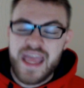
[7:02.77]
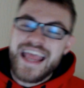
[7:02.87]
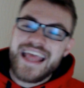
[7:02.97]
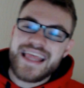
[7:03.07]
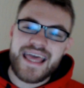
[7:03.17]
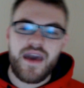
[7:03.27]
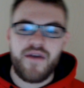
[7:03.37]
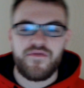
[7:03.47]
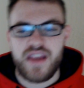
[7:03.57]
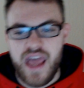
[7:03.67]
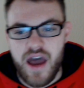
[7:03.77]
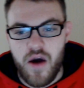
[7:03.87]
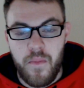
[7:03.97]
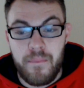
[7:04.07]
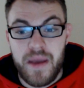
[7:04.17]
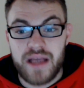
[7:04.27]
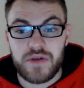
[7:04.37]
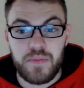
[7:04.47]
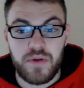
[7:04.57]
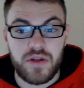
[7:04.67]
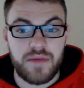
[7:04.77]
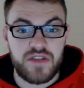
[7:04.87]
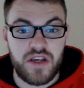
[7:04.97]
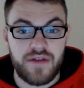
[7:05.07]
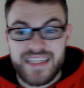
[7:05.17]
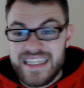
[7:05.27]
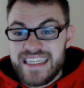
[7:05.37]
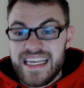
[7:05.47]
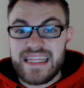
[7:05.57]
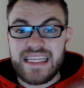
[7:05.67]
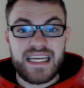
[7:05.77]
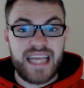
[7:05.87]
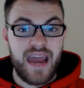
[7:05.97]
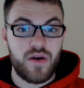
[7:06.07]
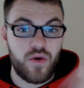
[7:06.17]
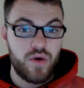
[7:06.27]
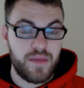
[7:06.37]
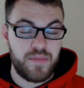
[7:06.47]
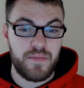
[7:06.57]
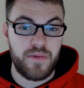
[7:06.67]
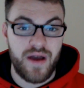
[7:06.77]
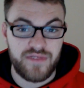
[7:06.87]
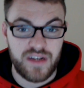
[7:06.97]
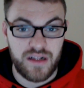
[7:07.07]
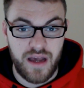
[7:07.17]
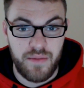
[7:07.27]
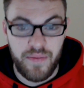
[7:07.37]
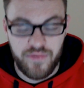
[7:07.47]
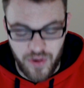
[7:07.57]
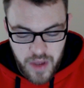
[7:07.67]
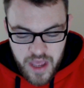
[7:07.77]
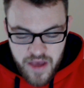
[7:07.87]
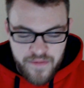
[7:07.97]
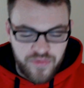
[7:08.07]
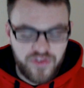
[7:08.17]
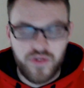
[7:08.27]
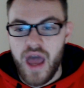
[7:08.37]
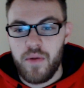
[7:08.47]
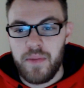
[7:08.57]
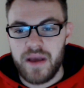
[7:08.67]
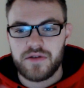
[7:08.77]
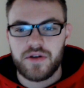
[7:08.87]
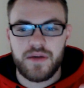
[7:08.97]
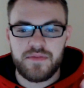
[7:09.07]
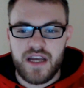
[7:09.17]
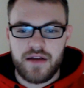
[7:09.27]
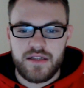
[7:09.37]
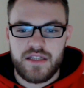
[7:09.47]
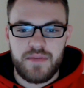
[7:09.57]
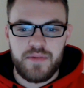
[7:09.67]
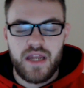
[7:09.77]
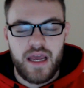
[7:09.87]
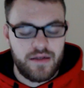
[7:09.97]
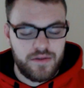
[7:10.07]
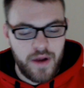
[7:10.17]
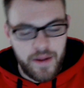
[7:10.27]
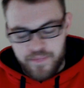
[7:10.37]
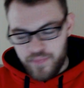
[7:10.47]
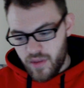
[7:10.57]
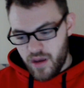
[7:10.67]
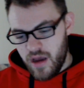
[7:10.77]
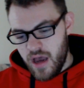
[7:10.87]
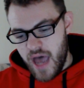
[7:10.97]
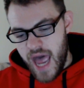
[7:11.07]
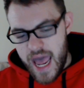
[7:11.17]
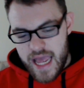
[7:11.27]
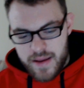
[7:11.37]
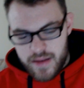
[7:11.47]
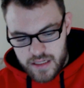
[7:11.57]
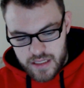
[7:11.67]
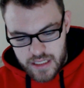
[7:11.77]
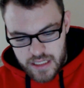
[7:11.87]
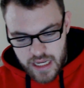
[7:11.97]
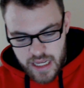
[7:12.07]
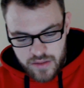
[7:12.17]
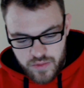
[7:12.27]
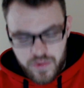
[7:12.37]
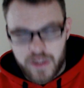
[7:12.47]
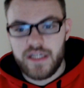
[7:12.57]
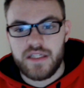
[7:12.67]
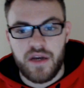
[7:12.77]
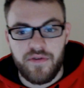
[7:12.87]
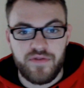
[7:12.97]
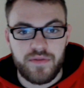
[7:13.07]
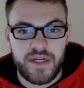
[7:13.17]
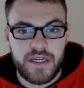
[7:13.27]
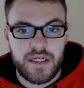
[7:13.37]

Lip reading: They have now basically put themselves in this elite category that people have to climb up to. So now it basically comes down to TP and Aches, right? It's really tough for me.